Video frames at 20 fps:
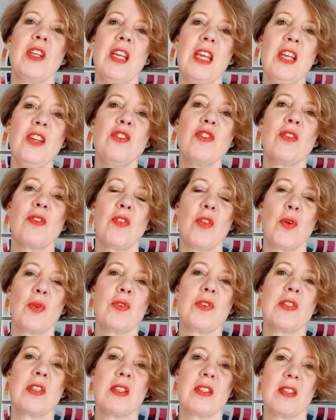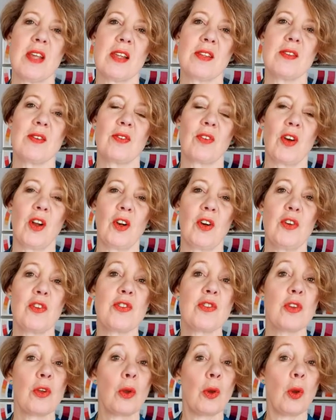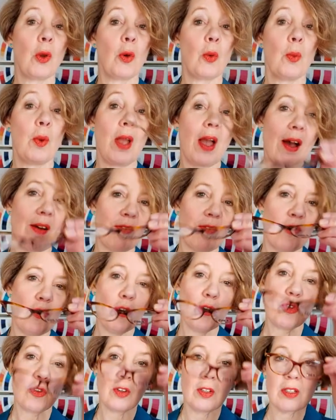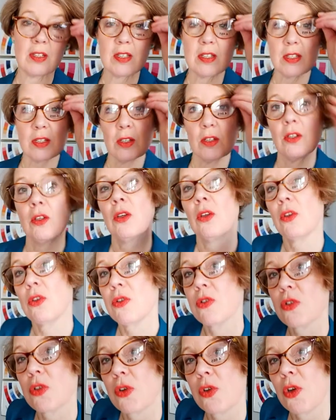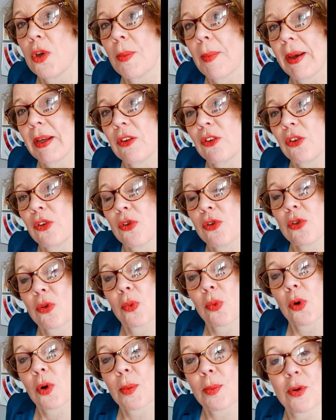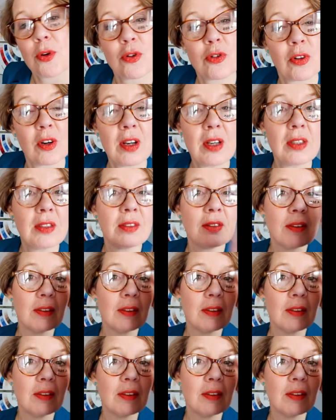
in each of those sets of colours, we have neutrals. So you might choose a warm neutral